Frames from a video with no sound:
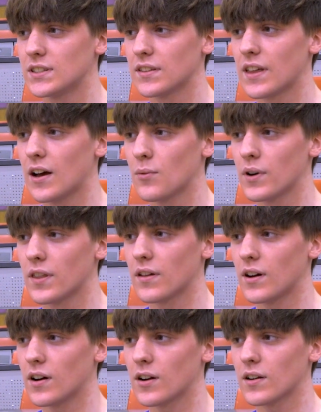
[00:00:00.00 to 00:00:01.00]
did that with
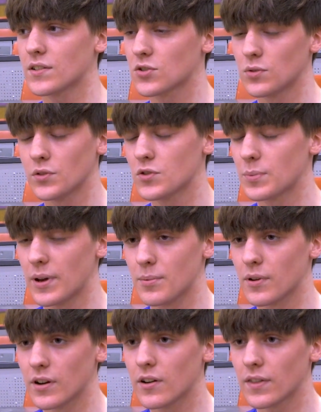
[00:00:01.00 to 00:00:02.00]
our school
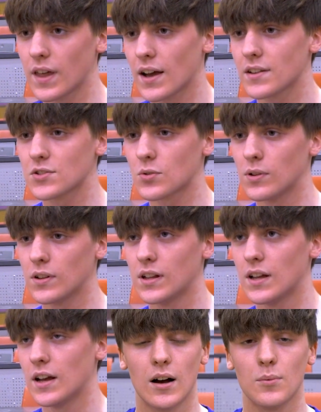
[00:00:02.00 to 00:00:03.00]
newspaper here in the high school,
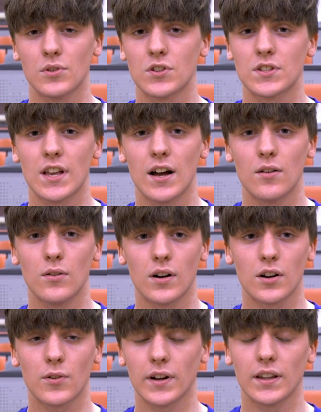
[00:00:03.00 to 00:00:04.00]
um, which is now
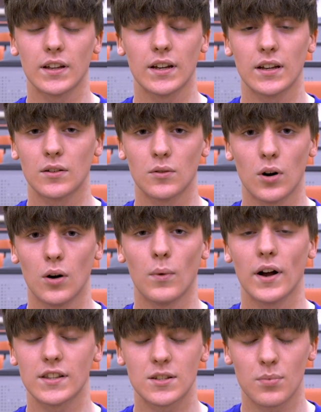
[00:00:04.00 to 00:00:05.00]
a greatly uh,
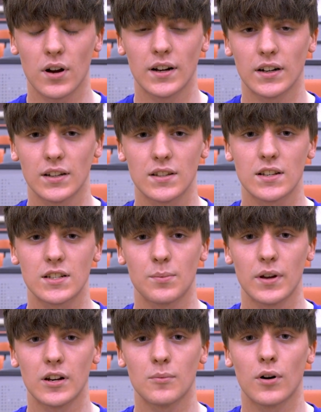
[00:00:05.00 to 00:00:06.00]
widespread and
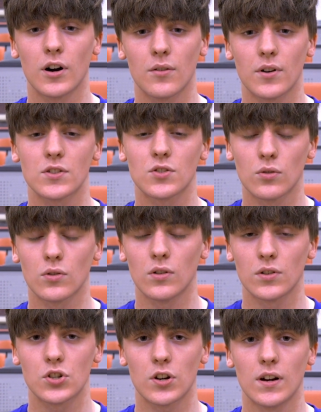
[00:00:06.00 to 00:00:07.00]
anticipated part of our school
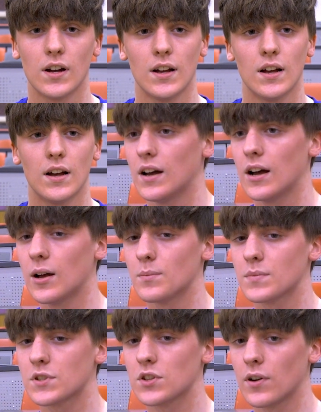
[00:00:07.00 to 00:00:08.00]
culture.
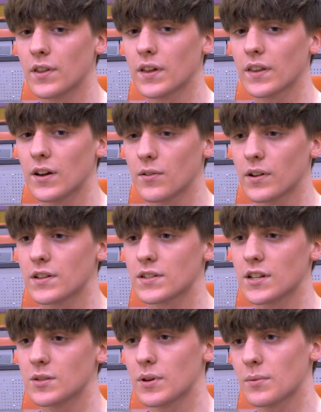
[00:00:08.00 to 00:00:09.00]
Um, so I think that really
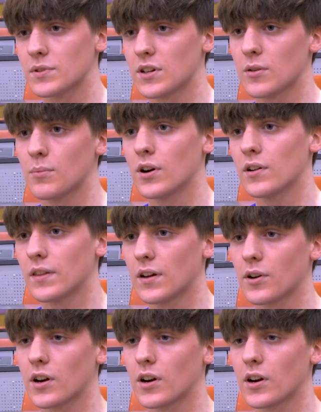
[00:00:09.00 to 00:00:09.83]
sets Town apart in that